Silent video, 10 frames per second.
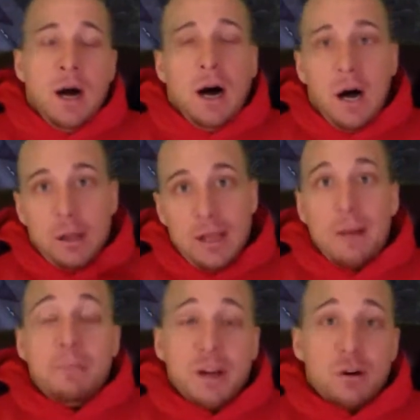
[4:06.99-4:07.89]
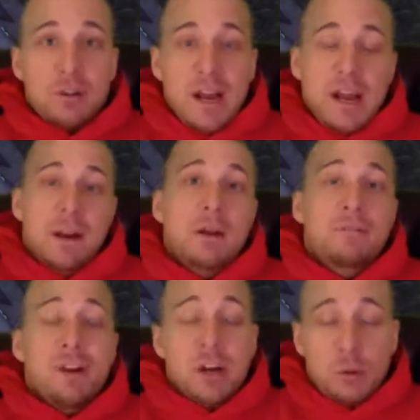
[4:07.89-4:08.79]
a lot bigger of an ad,
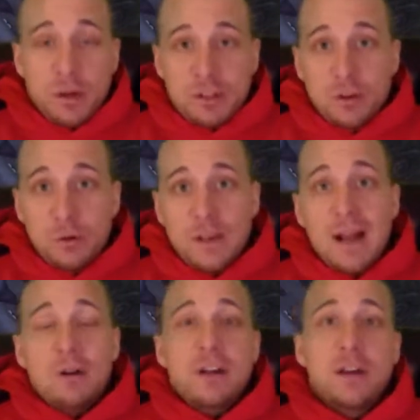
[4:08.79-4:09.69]
very quick to nuke down.